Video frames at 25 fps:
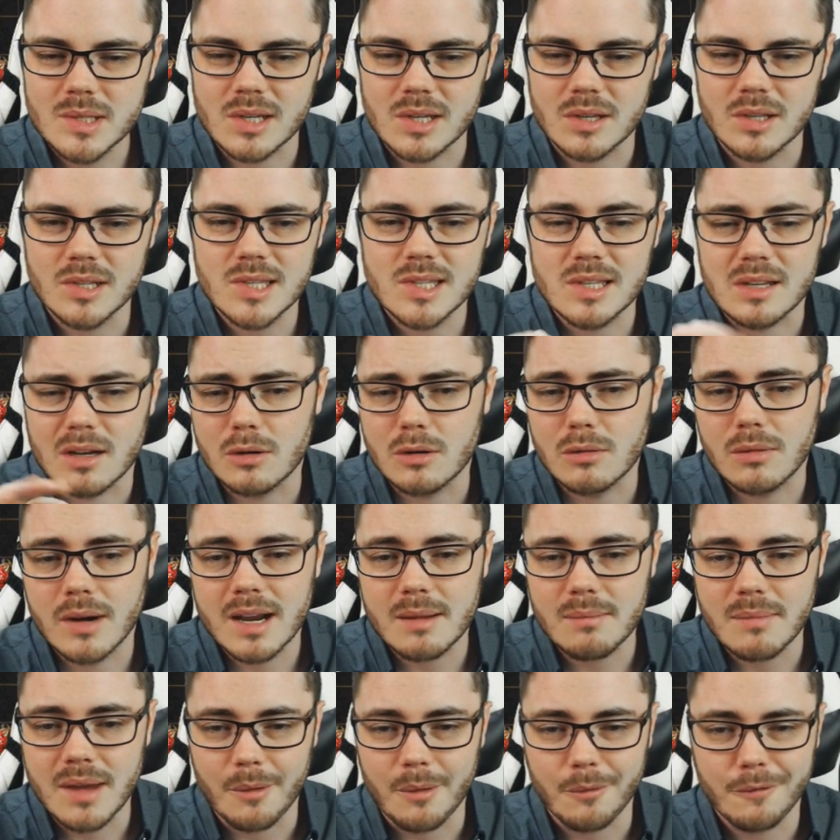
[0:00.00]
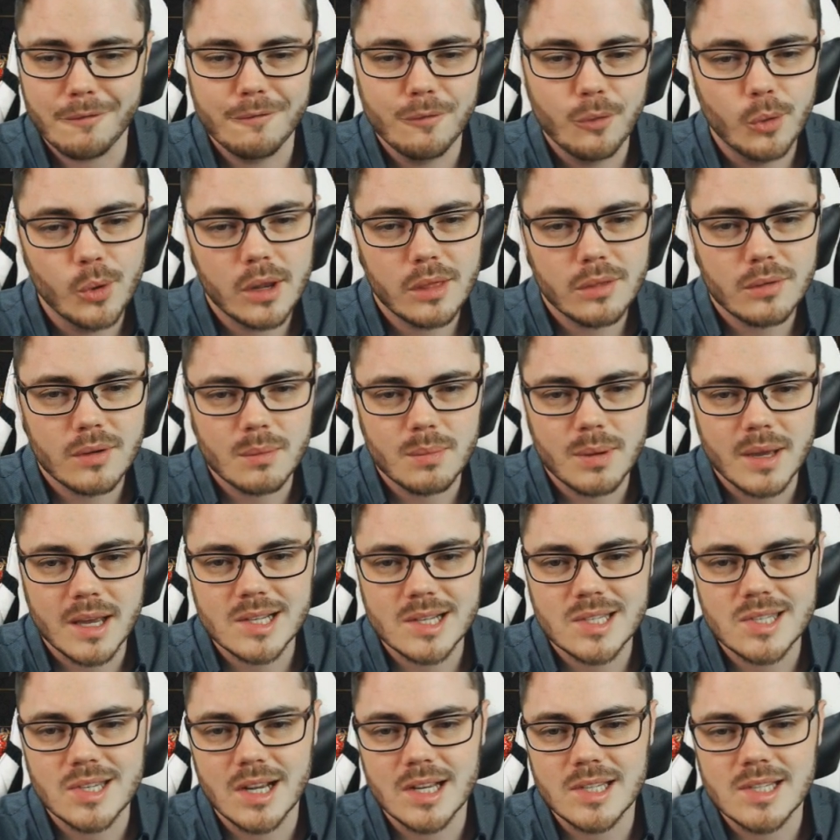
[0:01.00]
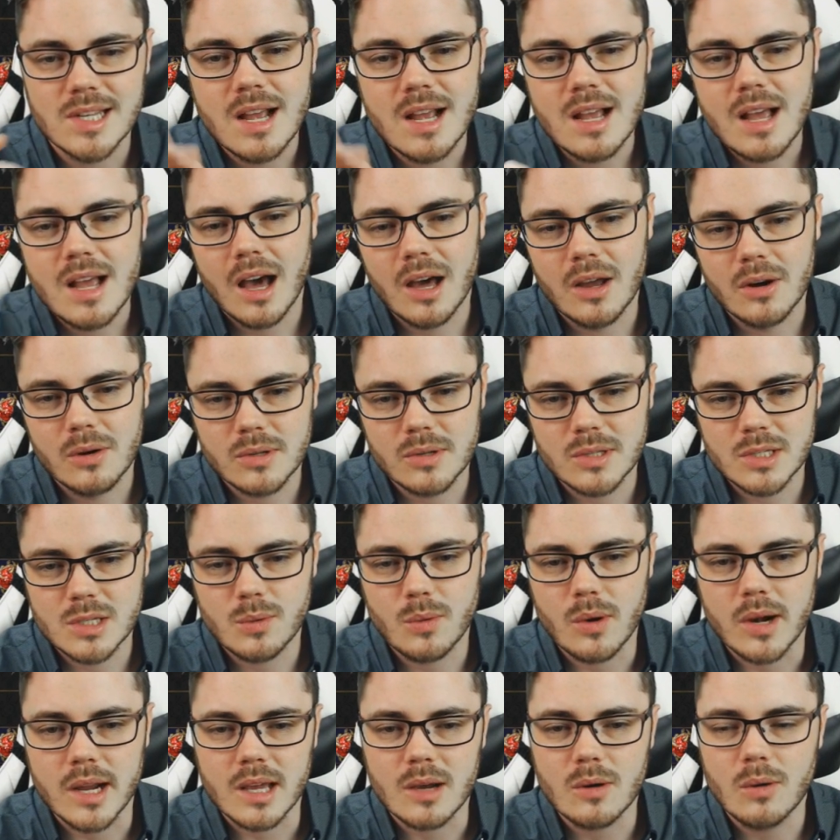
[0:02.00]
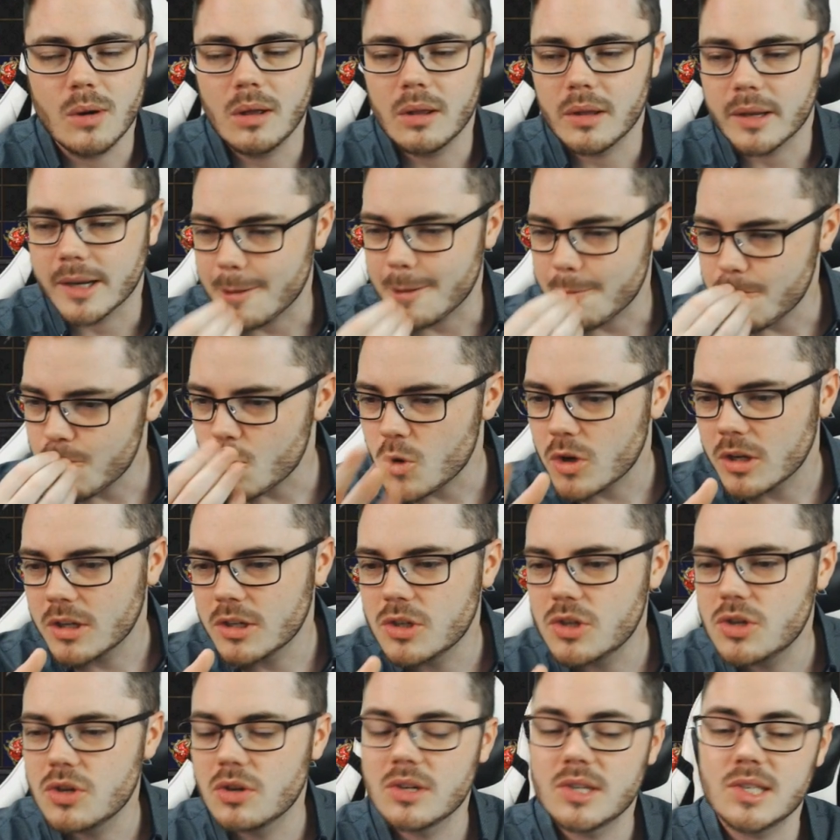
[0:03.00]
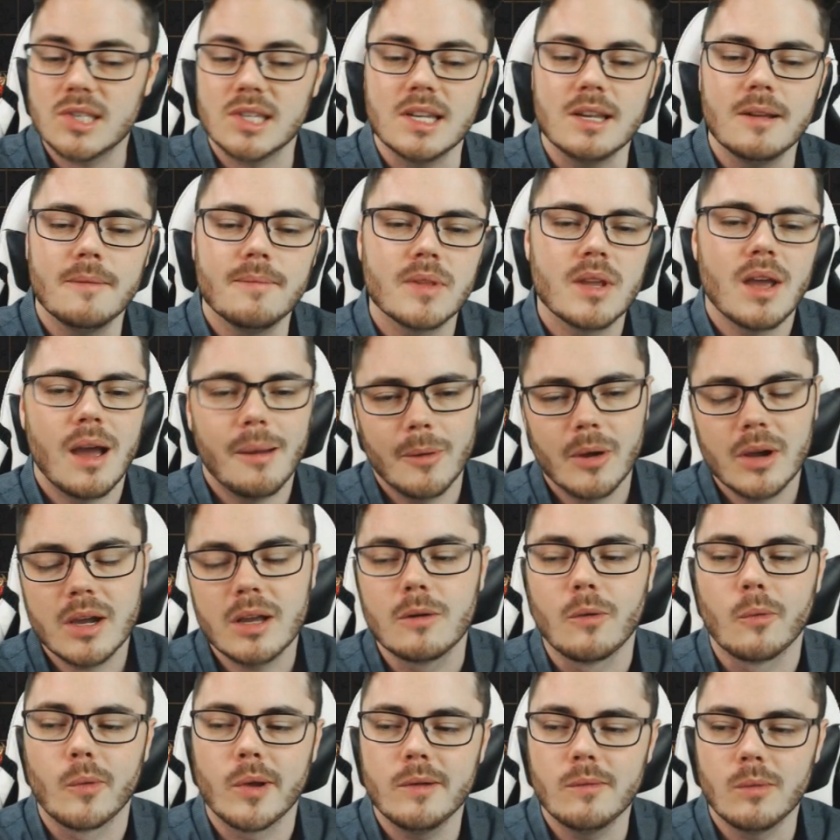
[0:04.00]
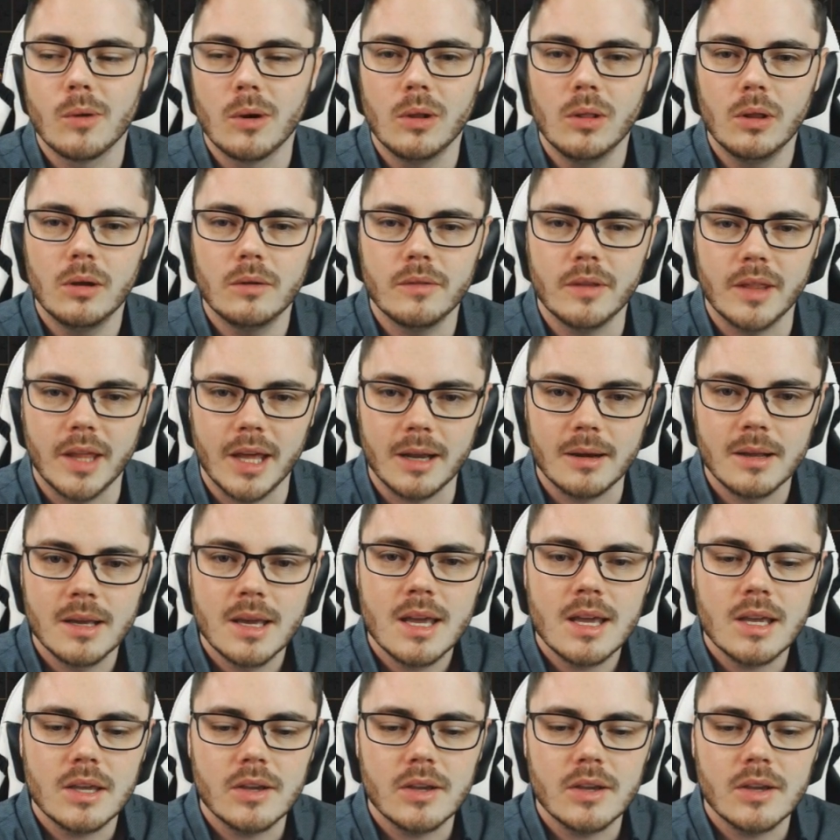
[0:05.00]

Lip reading: So this is a great map, 43 pack size, 120 quality, juicy. I'm not going to re-roll over that.